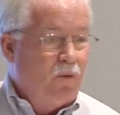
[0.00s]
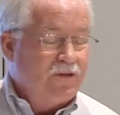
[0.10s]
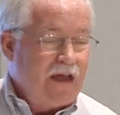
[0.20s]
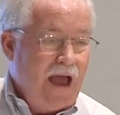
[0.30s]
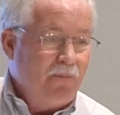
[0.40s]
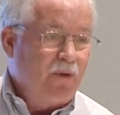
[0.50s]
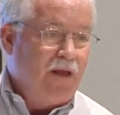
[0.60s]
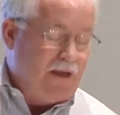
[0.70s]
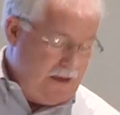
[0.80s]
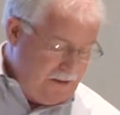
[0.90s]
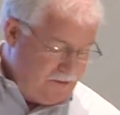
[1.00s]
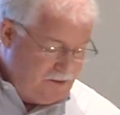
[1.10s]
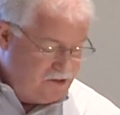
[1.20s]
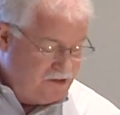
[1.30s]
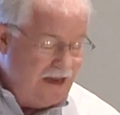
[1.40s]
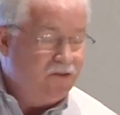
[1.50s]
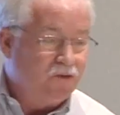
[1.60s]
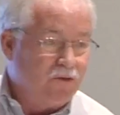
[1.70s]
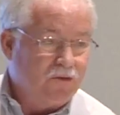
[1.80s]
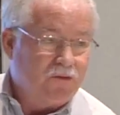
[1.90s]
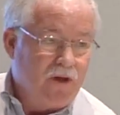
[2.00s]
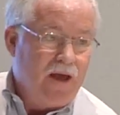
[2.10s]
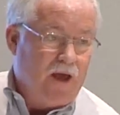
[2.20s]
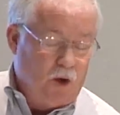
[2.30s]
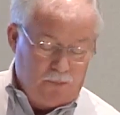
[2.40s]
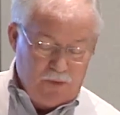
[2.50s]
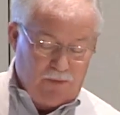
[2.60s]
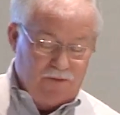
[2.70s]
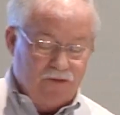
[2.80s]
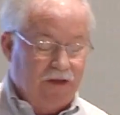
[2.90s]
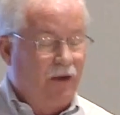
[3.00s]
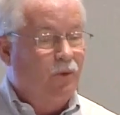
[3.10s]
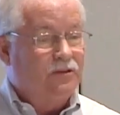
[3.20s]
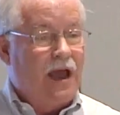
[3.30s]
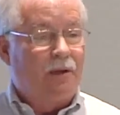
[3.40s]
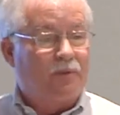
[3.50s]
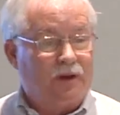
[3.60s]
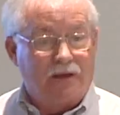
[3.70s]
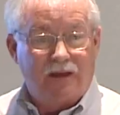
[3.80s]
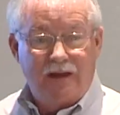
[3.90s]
What's happening is the sensors help you understand what's happening.